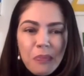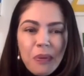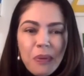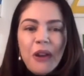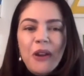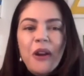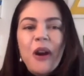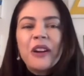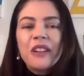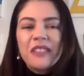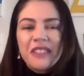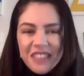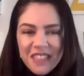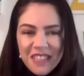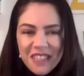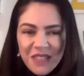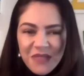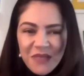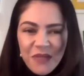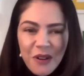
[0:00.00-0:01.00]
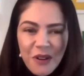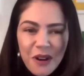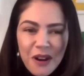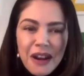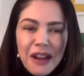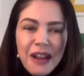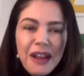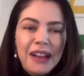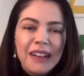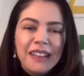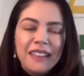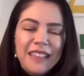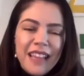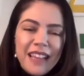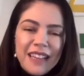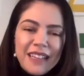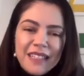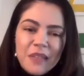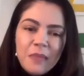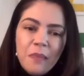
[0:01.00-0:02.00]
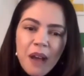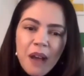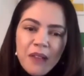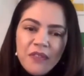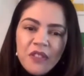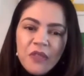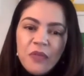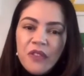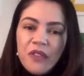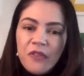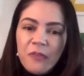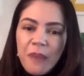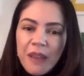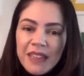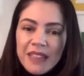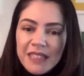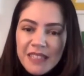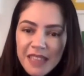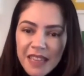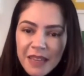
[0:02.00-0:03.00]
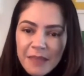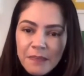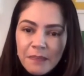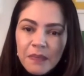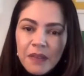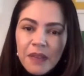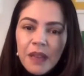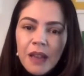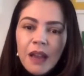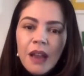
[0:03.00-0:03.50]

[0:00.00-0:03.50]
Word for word: priorities for next months with my team.